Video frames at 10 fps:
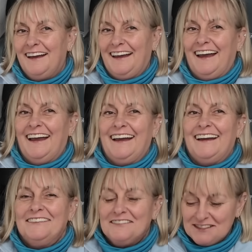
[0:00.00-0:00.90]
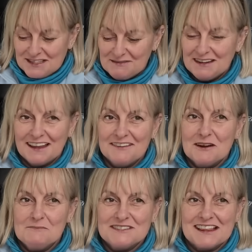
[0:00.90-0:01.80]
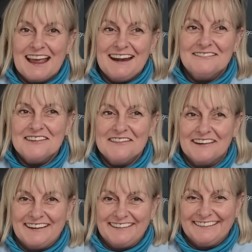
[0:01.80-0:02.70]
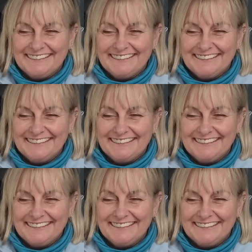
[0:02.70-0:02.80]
What do you mean, like rubbish lying everywhere?